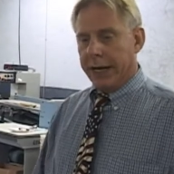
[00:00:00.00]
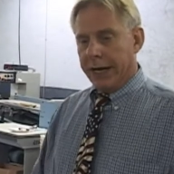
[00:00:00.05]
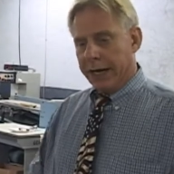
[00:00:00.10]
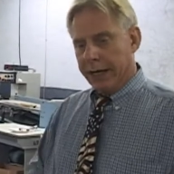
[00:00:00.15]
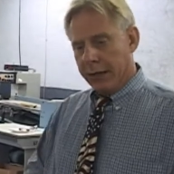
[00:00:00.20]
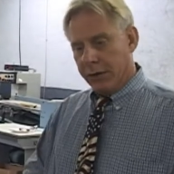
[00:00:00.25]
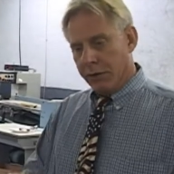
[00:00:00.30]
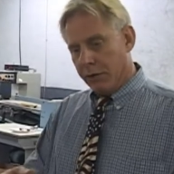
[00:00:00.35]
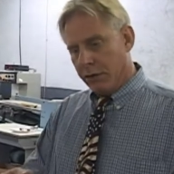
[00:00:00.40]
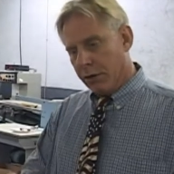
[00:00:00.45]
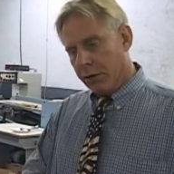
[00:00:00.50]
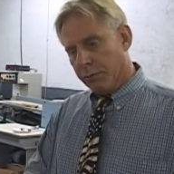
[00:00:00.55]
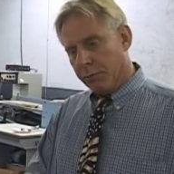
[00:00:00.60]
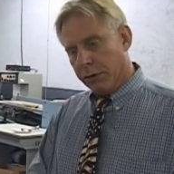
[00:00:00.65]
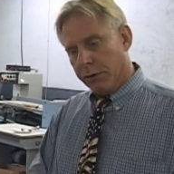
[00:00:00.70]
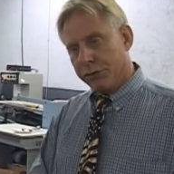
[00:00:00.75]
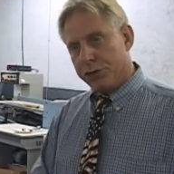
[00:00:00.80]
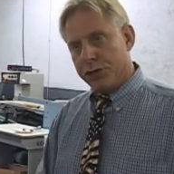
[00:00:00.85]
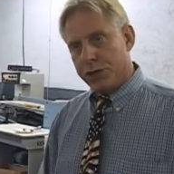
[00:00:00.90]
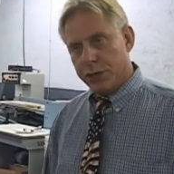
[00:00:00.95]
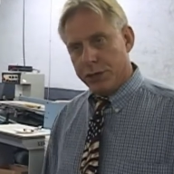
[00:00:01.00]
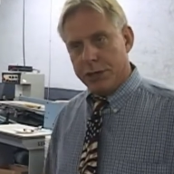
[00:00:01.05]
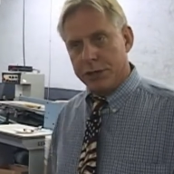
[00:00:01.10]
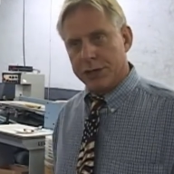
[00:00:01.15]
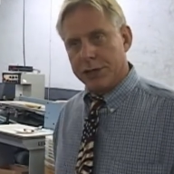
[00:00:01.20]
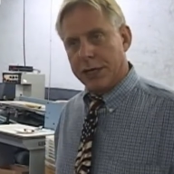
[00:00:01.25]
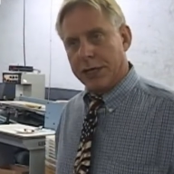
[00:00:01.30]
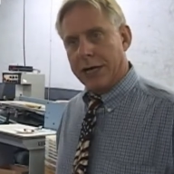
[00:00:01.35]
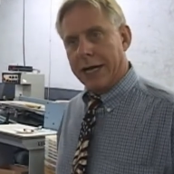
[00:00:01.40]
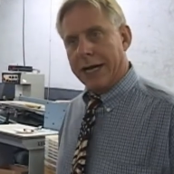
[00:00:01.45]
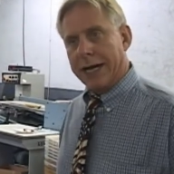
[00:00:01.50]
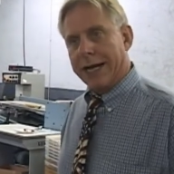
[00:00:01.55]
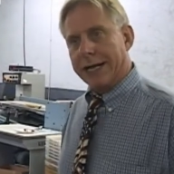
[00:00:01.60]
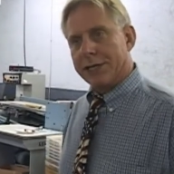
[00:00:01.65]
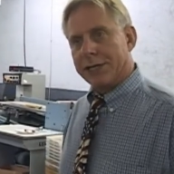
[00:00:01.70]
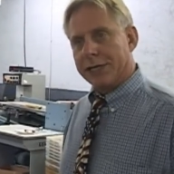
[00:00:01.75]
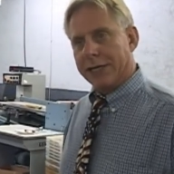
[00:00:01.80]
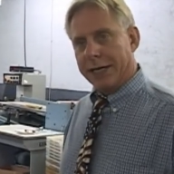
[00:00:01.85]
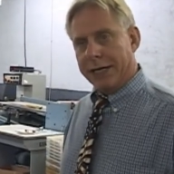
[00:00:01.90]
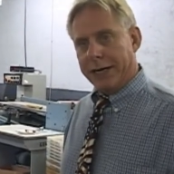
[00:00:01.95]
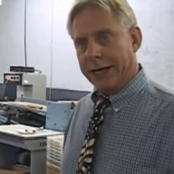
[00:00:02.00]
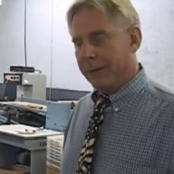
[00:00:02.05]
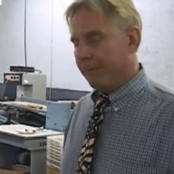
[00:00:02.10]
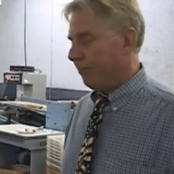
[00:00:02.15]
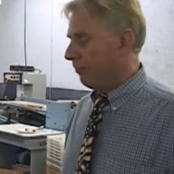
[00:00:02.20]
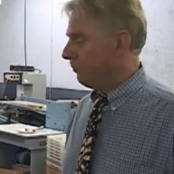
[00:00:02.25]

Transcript: and or brochures that clients send in.